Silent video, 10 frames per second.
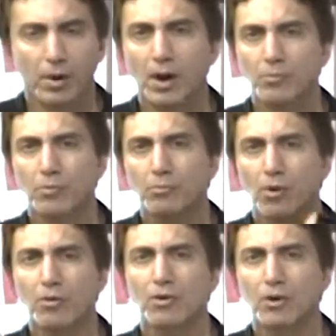Barbara
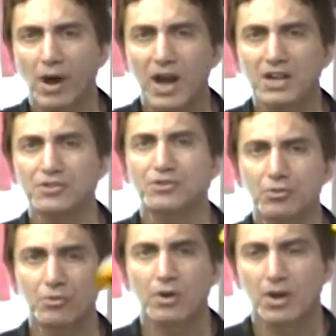Buono has
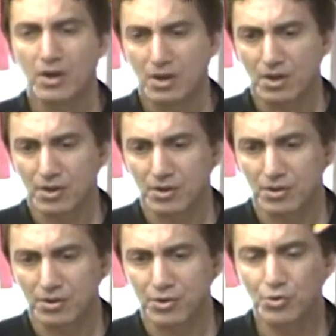to
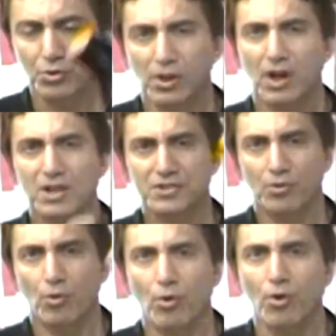utilize
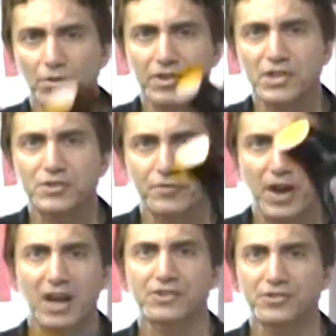all these
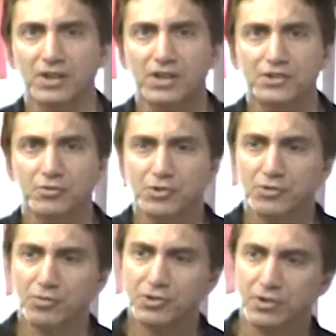facts against Chris
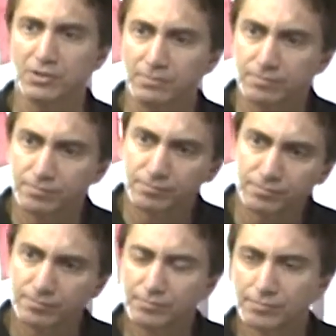Christie. Well,
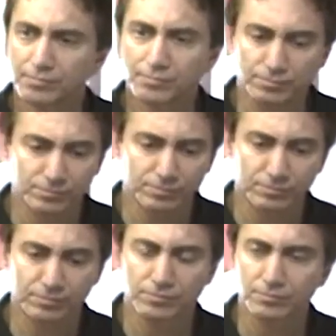that's the
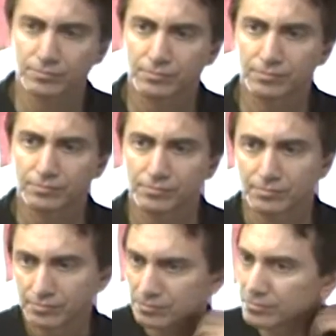nation there.
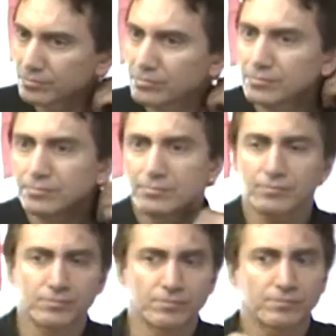That fact is
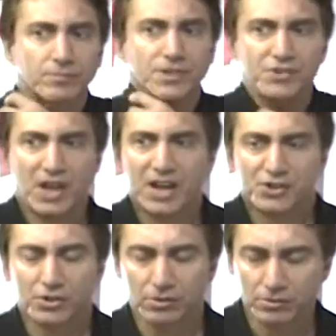the nation. It's not,
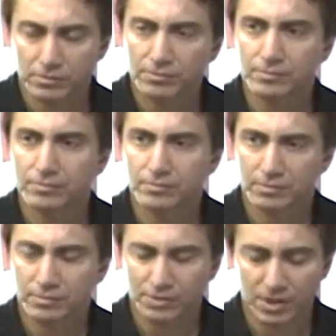national. Not New
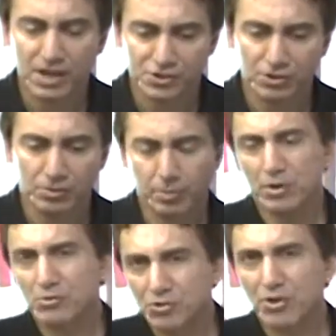Jersey. National.
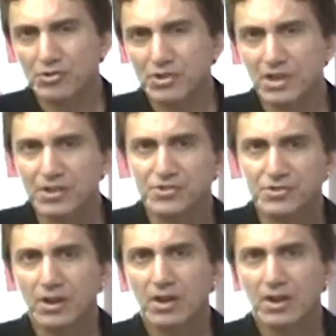But New Jersey
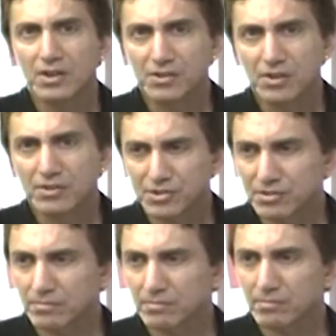is... New Jersey
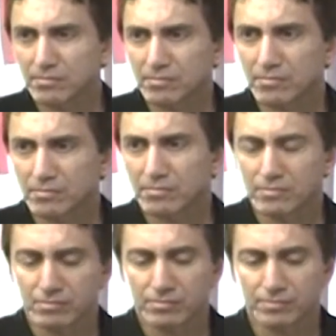doesn't have, even
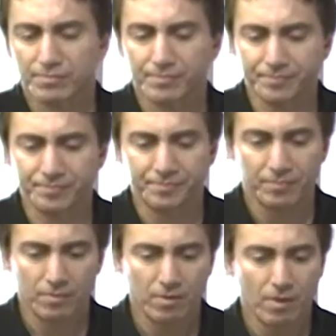have 12 million
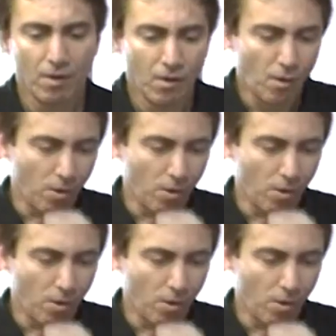people, does it?